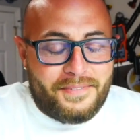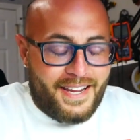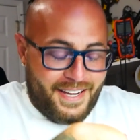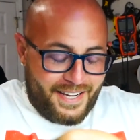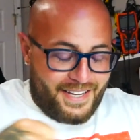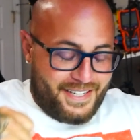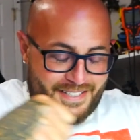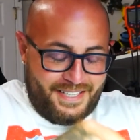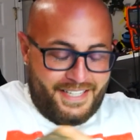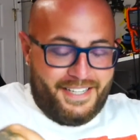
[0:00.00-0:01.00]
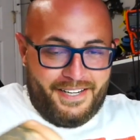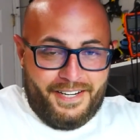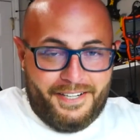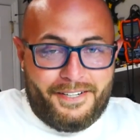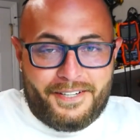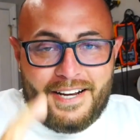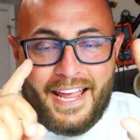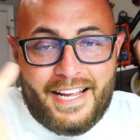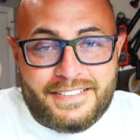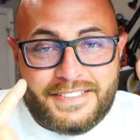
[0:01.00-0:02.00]
Man here,
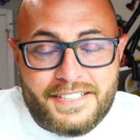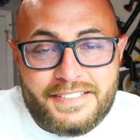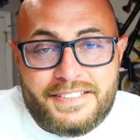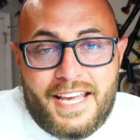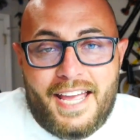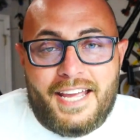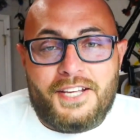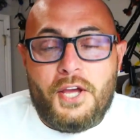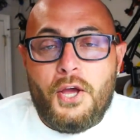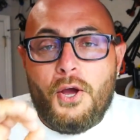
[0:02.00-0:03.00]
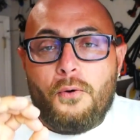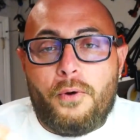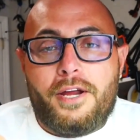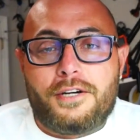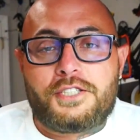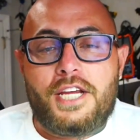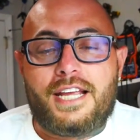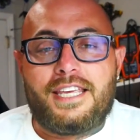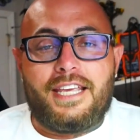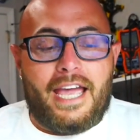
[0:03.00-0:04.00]
and today we are
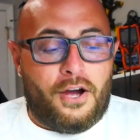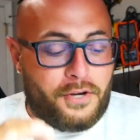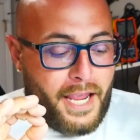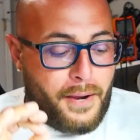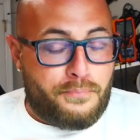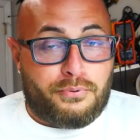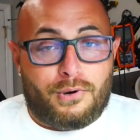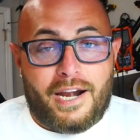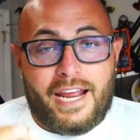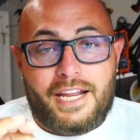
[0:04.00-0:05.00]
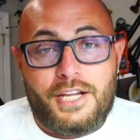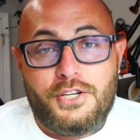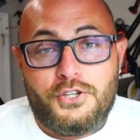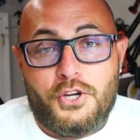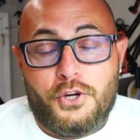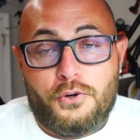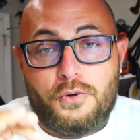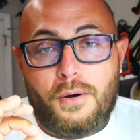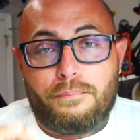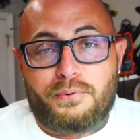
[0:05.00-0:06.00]
checking out a brand
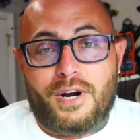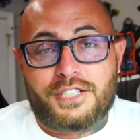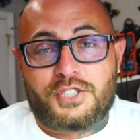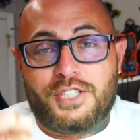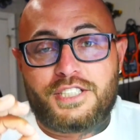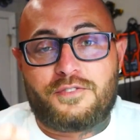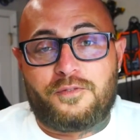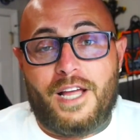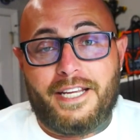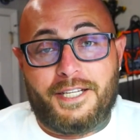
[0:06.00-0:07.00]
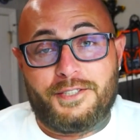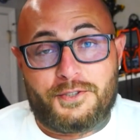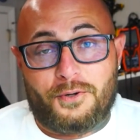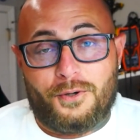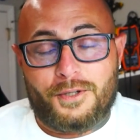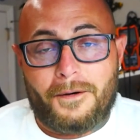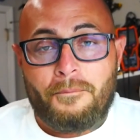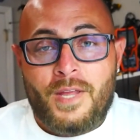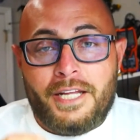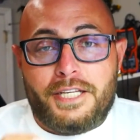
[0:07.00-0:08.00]
new brushless flight controller.
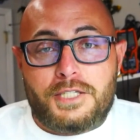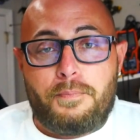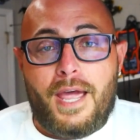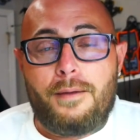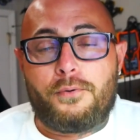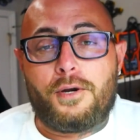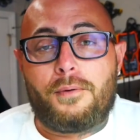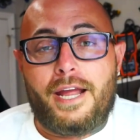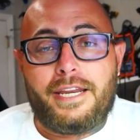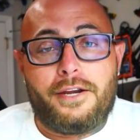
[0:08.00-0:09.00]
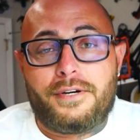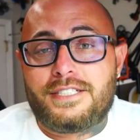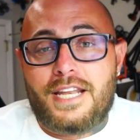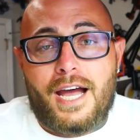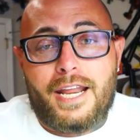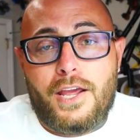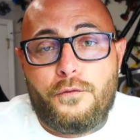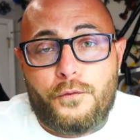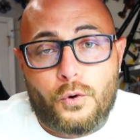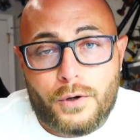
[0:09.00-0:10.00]
This bad boy right here is not a
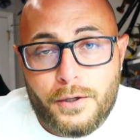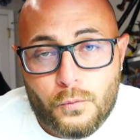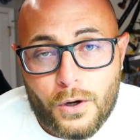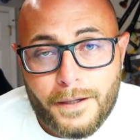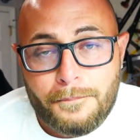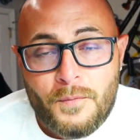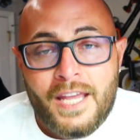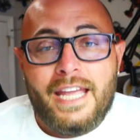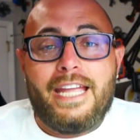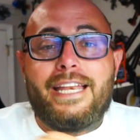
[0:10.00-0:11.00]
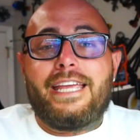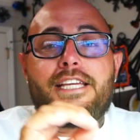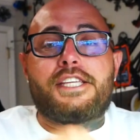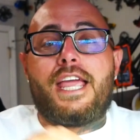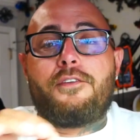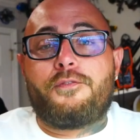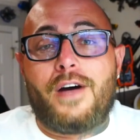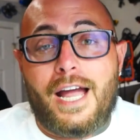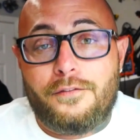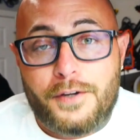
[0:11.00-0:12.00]
4-in-1, it is a
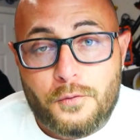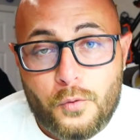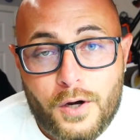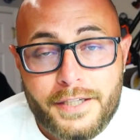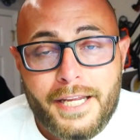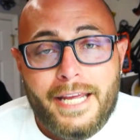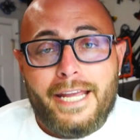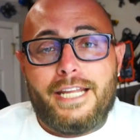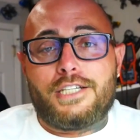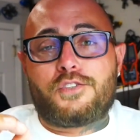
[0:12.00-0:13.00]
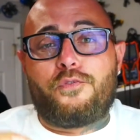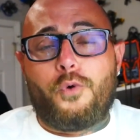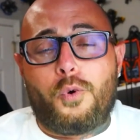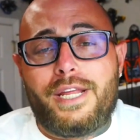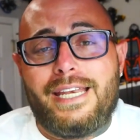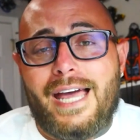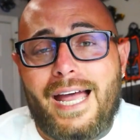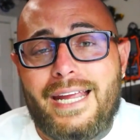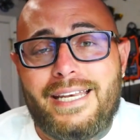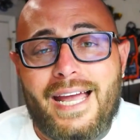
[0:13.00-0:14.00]
5-in-1. It is
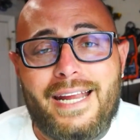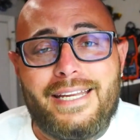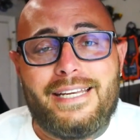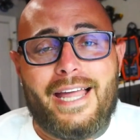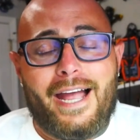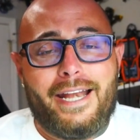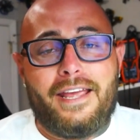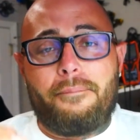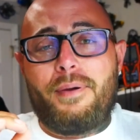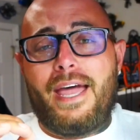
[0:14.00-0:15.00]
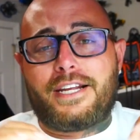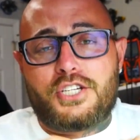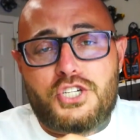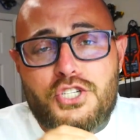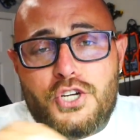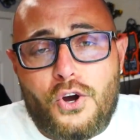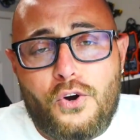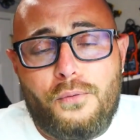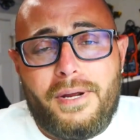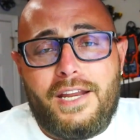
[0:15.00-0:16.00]
$49.99 and packs
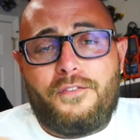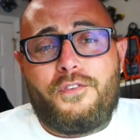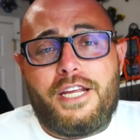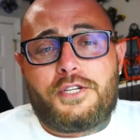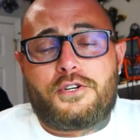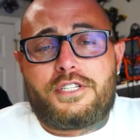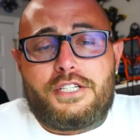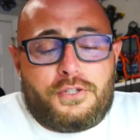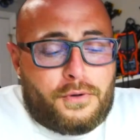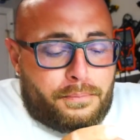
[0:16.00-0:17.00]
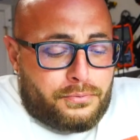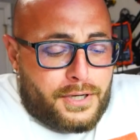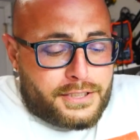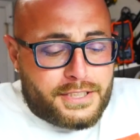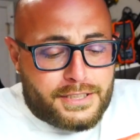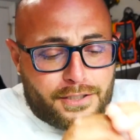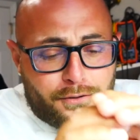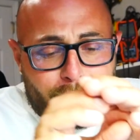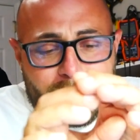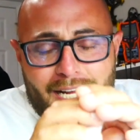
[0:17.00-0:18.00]
so many features into a brushless
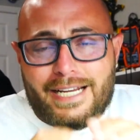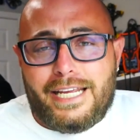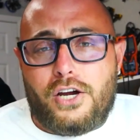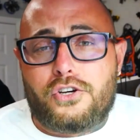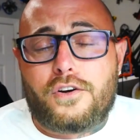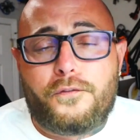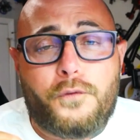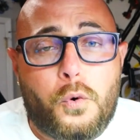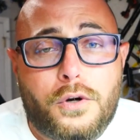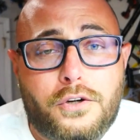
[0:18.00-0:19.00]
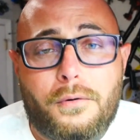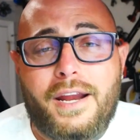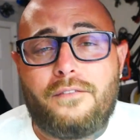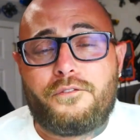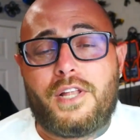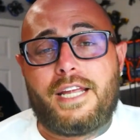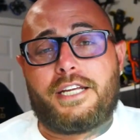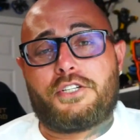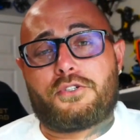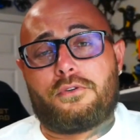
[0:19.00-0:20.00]
little tiny under 4-gram flight
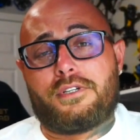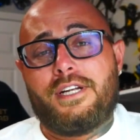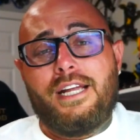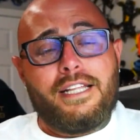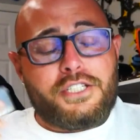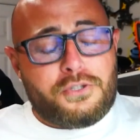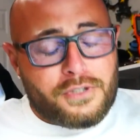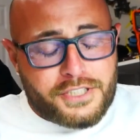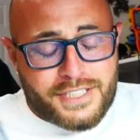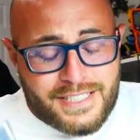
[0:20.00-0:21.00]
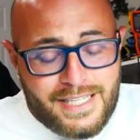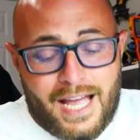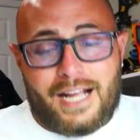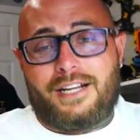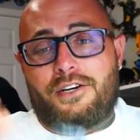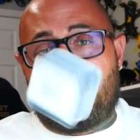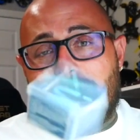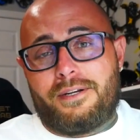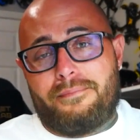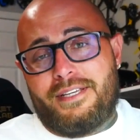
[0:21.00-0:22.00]
controller that you are just not going to
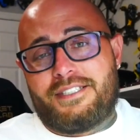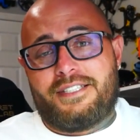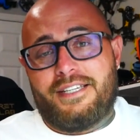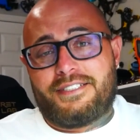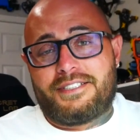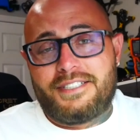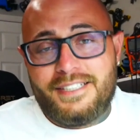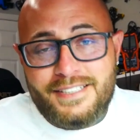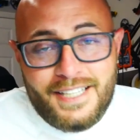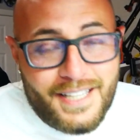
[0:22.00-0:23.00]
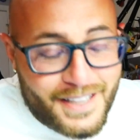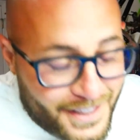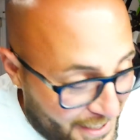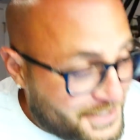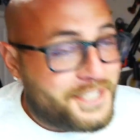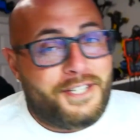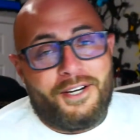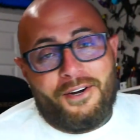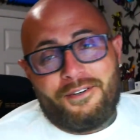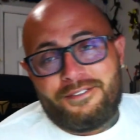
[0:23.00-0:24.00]
want to miss this. Let's
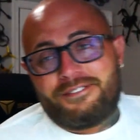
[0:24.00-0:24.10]
go.